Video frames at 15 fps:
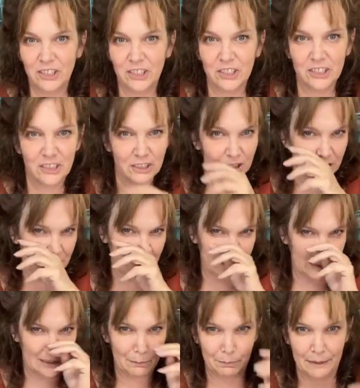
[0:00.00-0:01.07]
She's just the
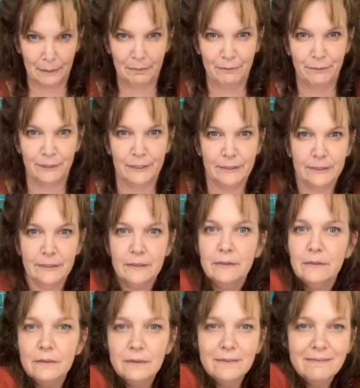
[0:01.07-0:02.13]
cutest little baby
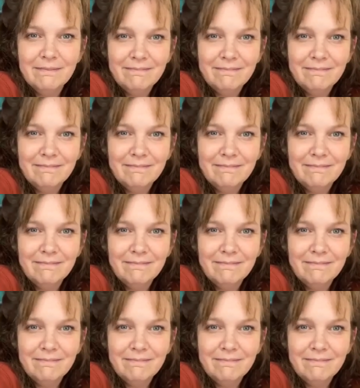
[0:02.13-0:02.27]
face.